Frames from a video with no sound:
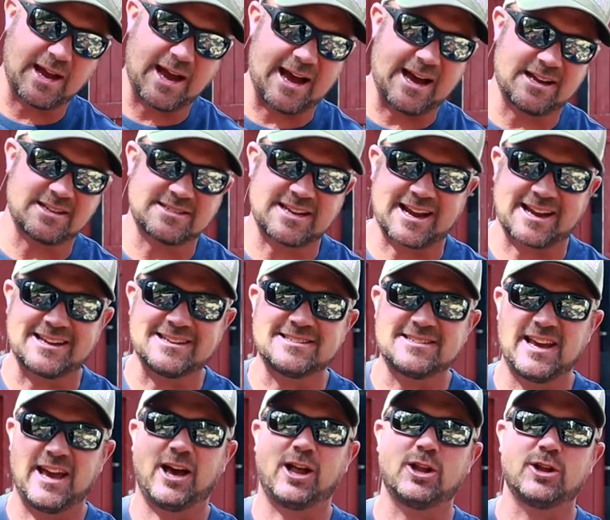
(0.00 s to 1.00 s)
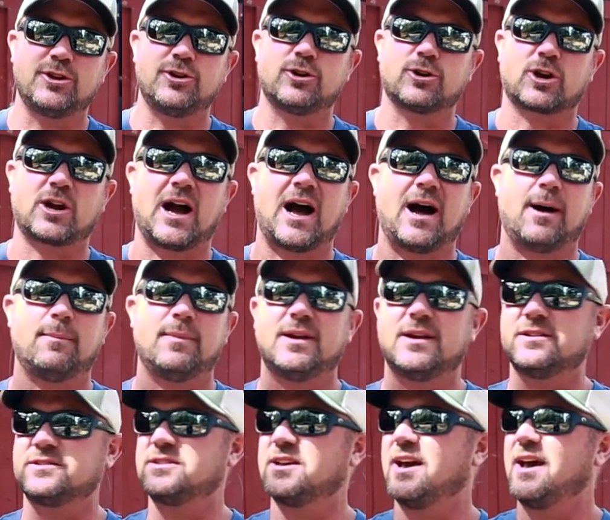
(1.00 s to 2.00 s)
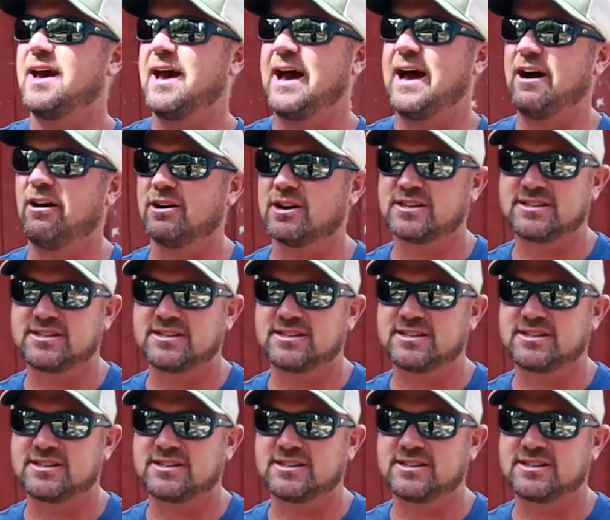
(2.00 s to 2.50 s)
guys. I can tell in your comments how